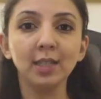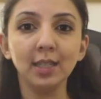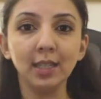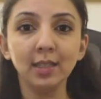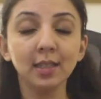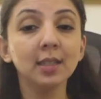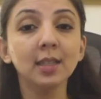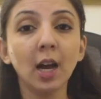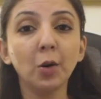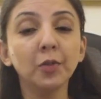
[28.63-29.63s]
disease is
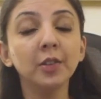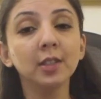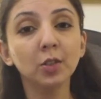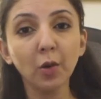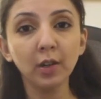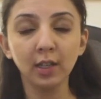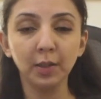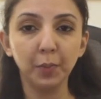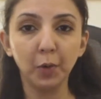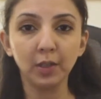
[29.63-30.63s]
now of historical
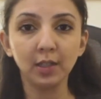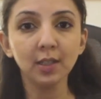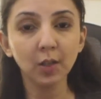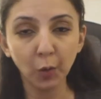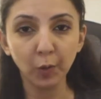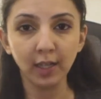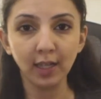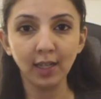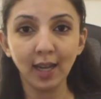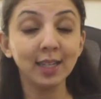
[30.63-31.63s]
importance
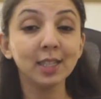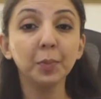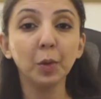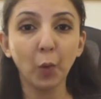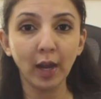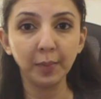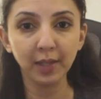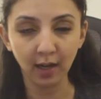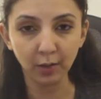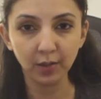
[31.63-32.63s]
only, and it's been
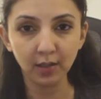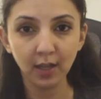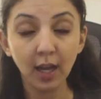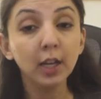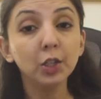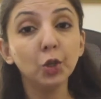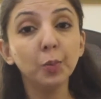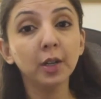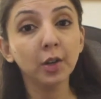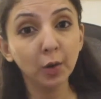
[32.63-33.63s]
wiped out.
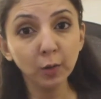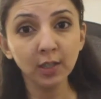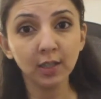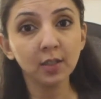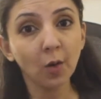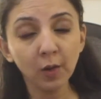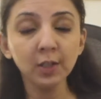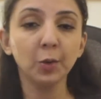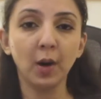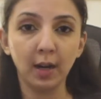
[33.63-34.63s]
Tuberculosis
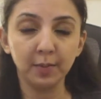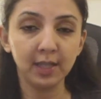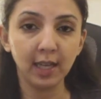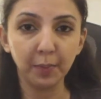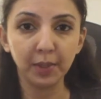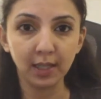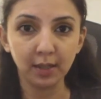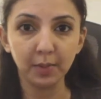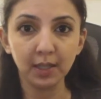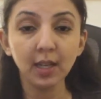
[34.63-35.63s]
also harms the
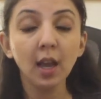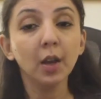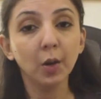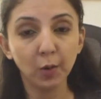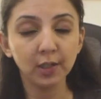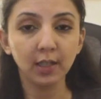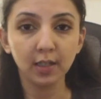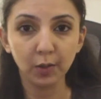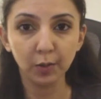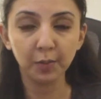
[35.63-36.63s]
epididymis, causing
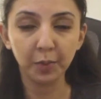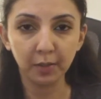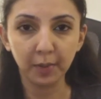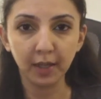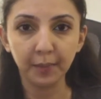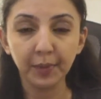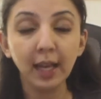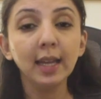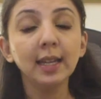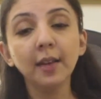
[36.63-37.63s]
azoospermia.
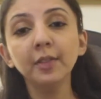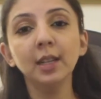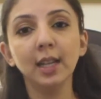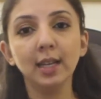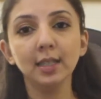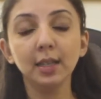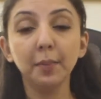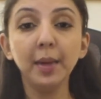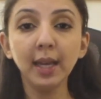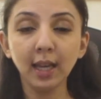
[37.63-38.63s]
Nevertheless,
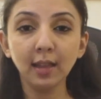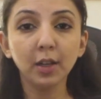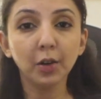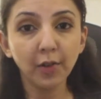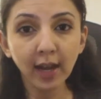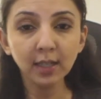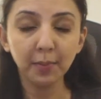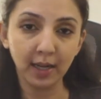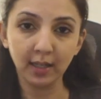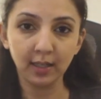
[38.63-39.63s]
making the correct
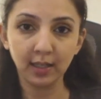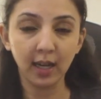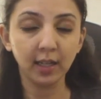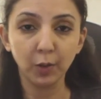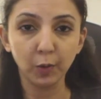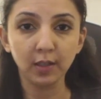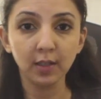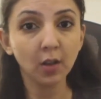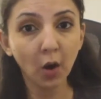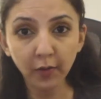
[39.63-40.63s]
medical
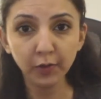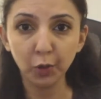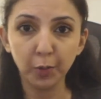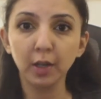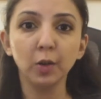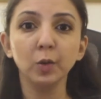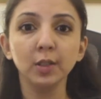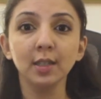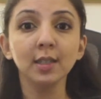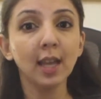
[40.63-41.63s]
diagnosis of
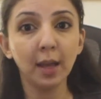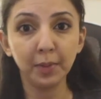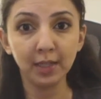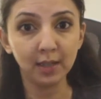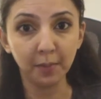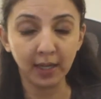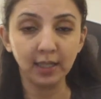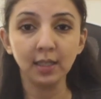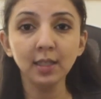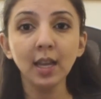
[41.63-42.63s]
tuberculosis
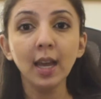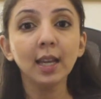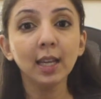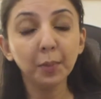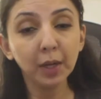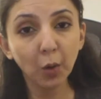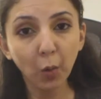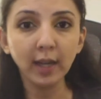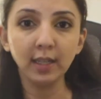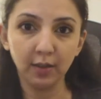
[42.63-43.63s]
epididymitis can be
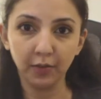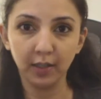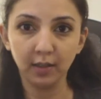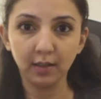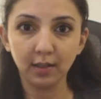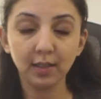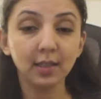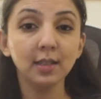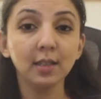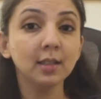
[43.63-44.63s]
quite difficult,
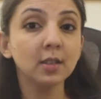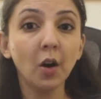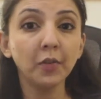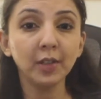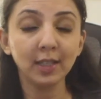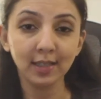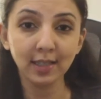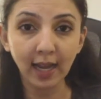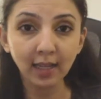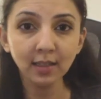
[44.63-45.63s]
since it is often a
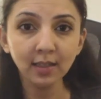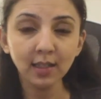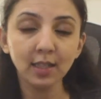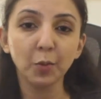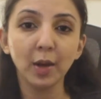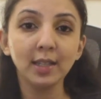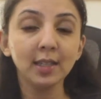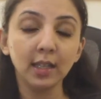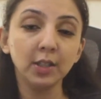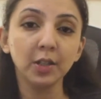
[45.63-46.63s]
silent as well
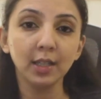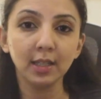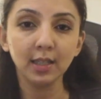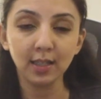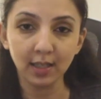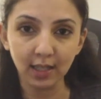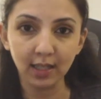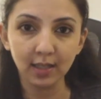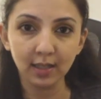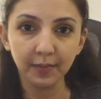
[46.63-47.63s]
as indolent
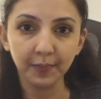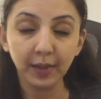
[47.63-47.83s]
disease.